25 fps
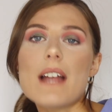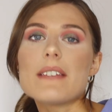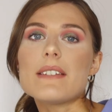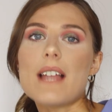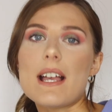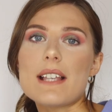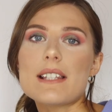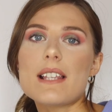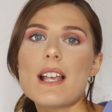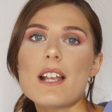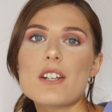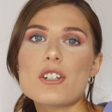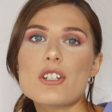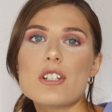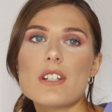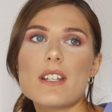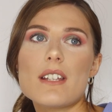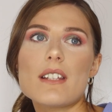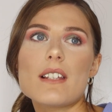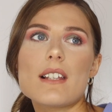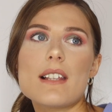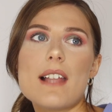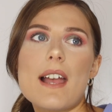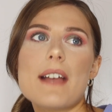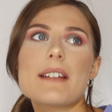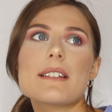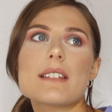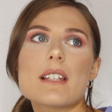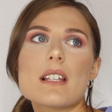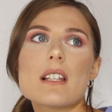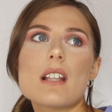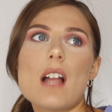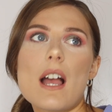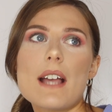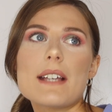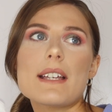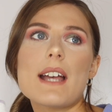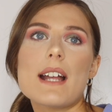And that's actually the leg
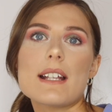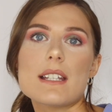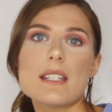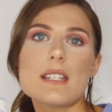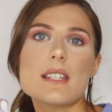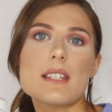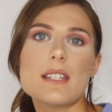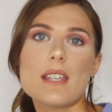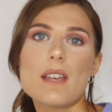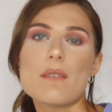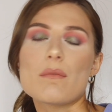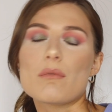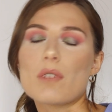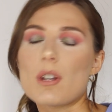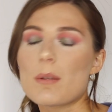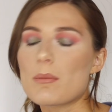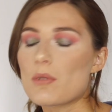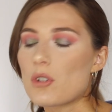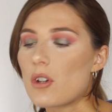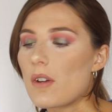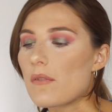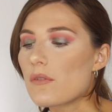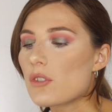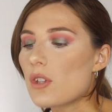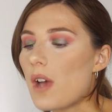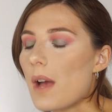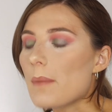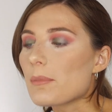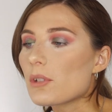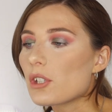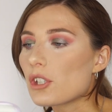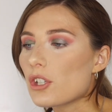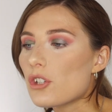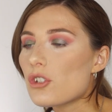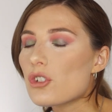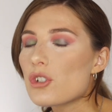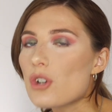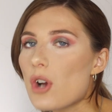that like had its skin ripped off. So I'm
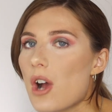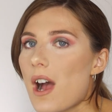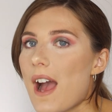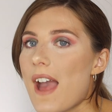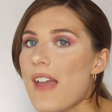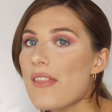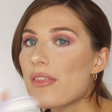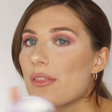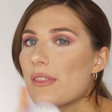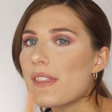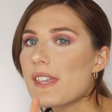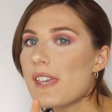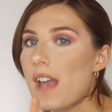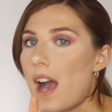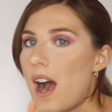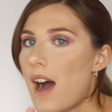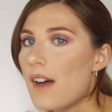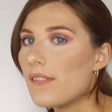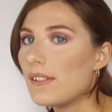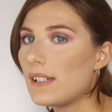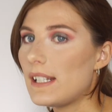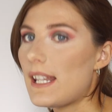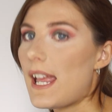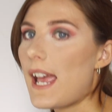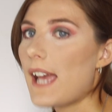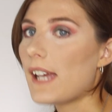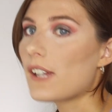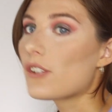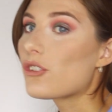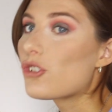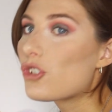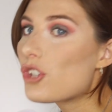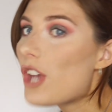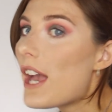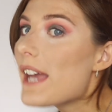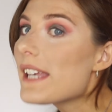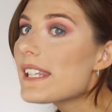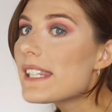gonna try the other leg
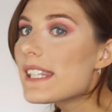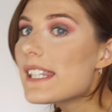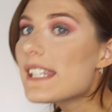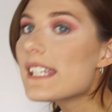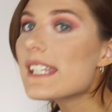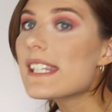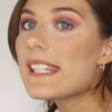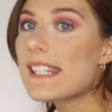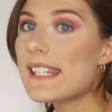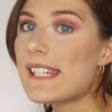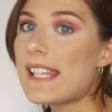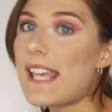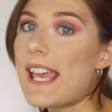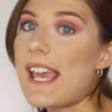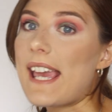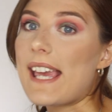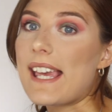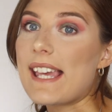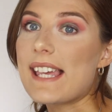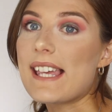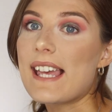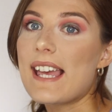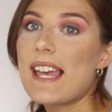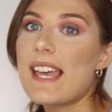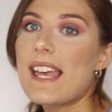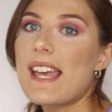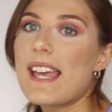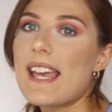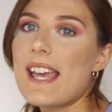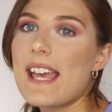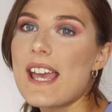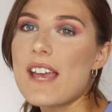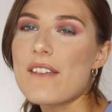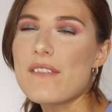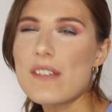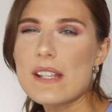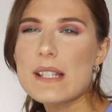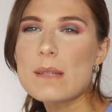just to see
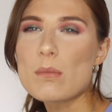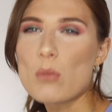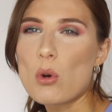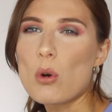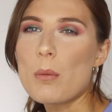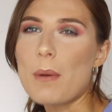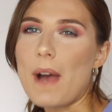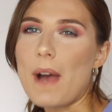if it's more